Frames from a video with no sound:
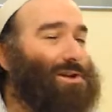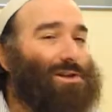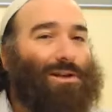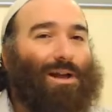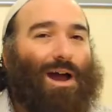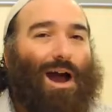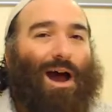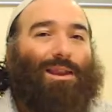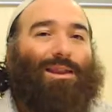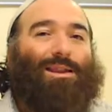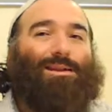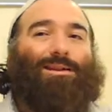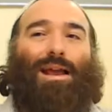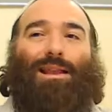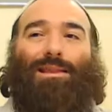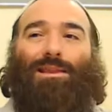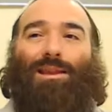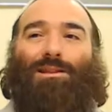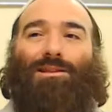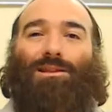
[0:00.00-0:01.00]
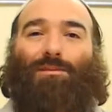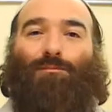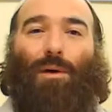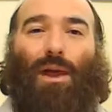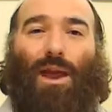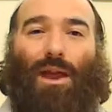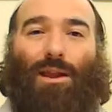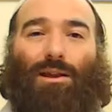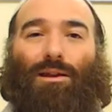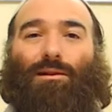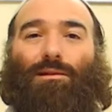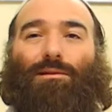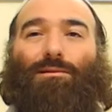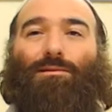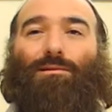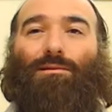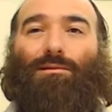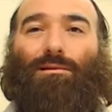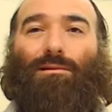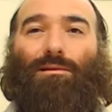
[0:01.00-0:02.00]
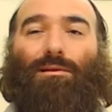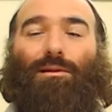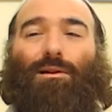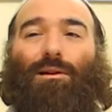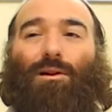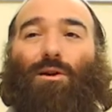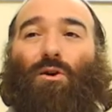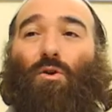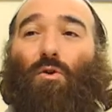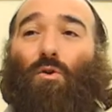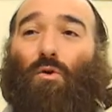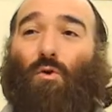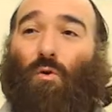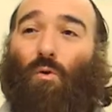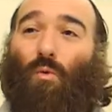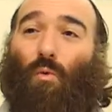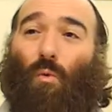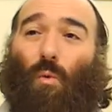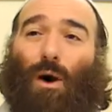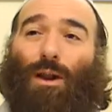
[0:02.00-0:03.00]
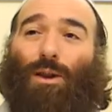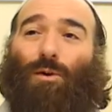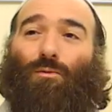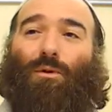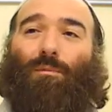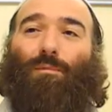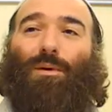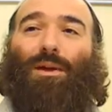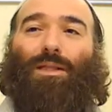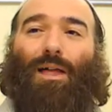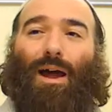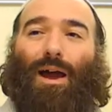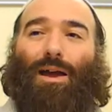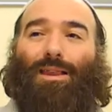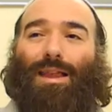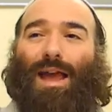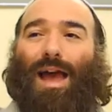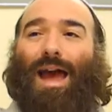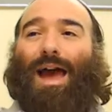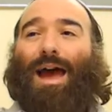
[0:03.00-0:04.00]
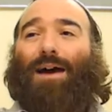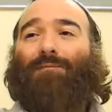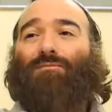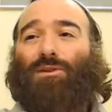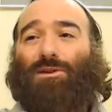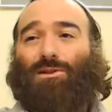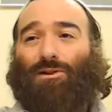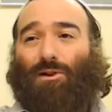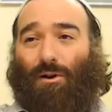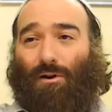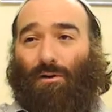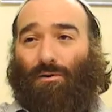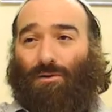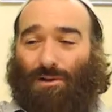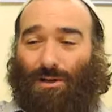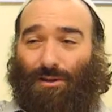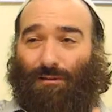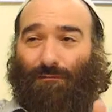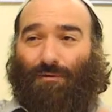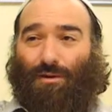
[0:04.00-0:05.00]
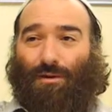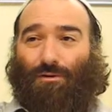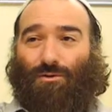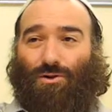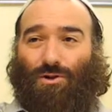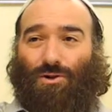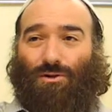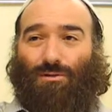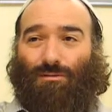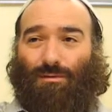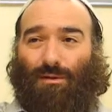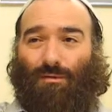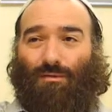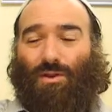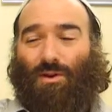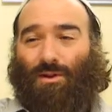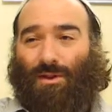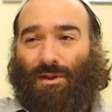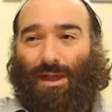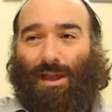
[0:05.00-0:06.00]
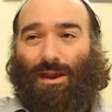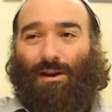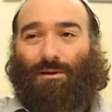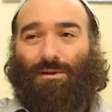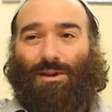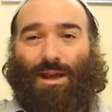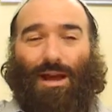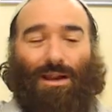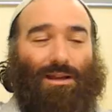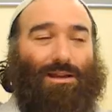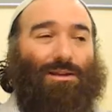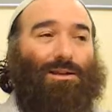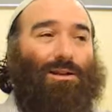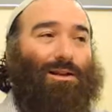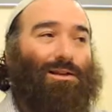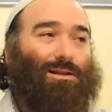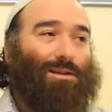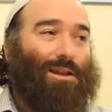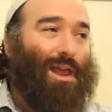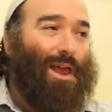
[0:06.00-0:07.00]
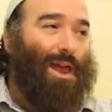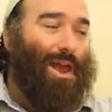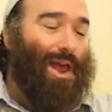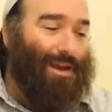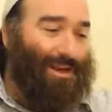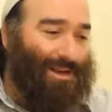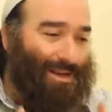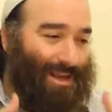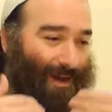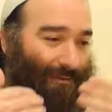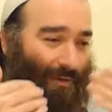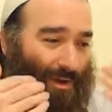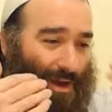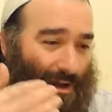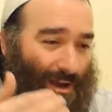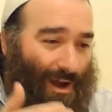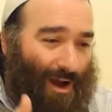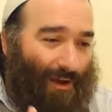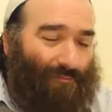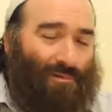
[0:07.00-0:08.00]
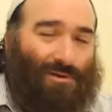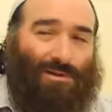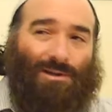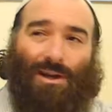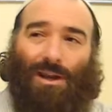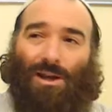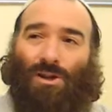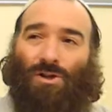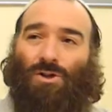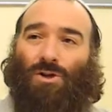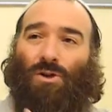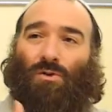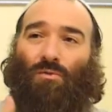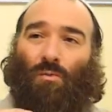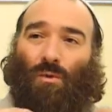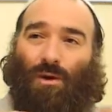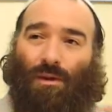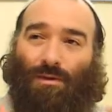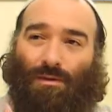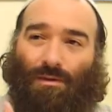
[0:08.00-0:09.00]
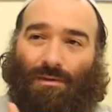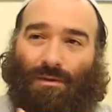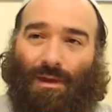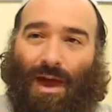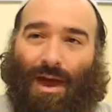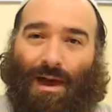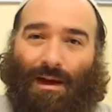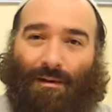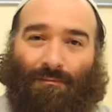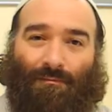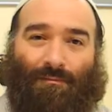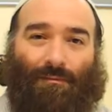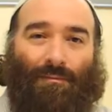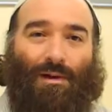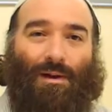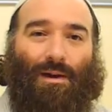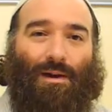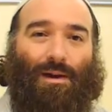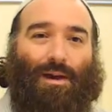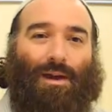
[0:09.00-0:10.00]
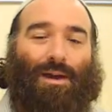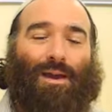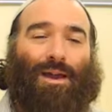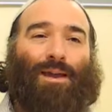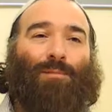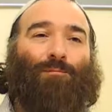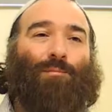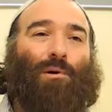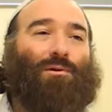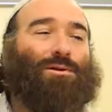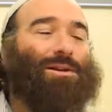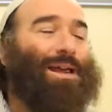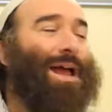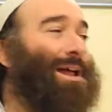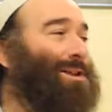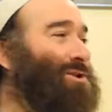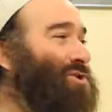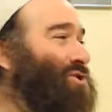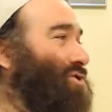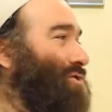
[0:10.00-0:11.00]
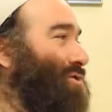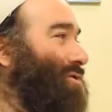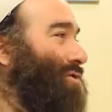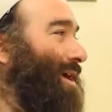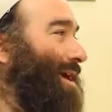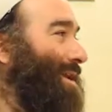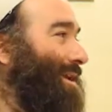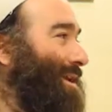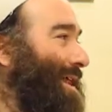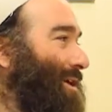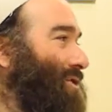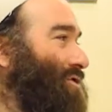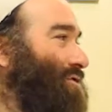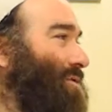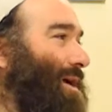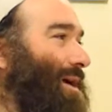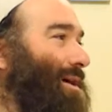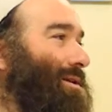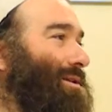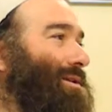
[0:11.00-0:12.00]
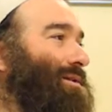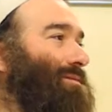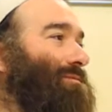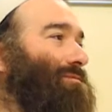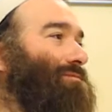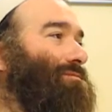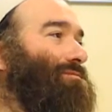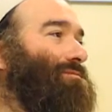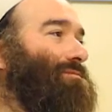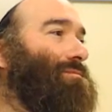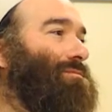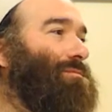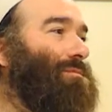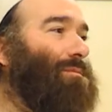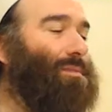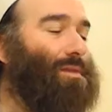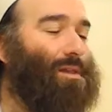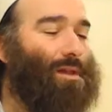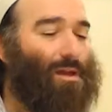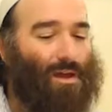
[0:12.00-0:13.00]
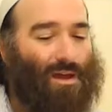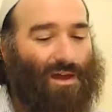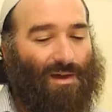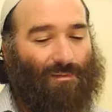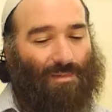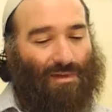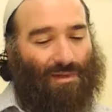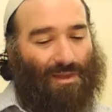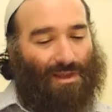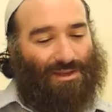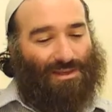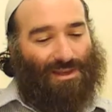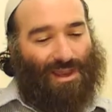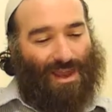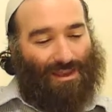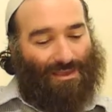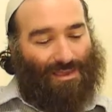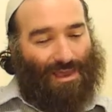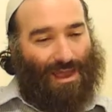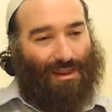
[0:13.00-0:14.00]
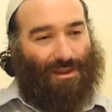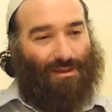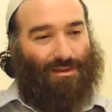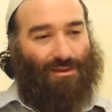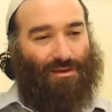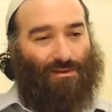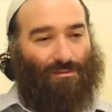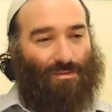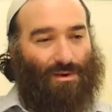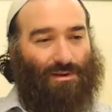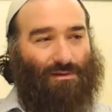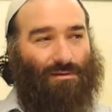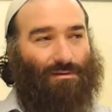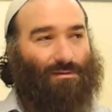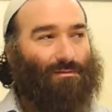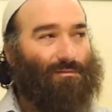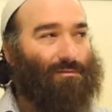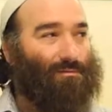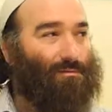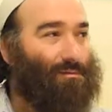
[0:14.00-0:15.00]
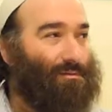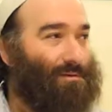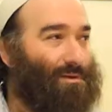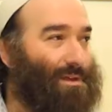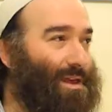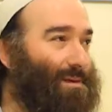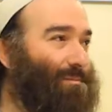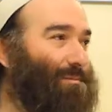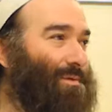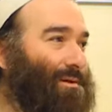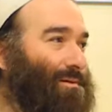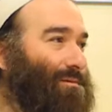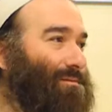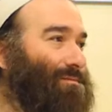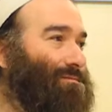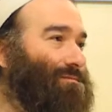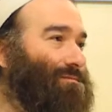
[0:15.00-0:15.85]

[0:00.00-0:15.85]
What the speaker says: is God is anticipating what it would be like to have the souls in the future, even though they don't yet exist, and he's having a conversation with them in potential, not in actuality. But let's take that a little bit deeper.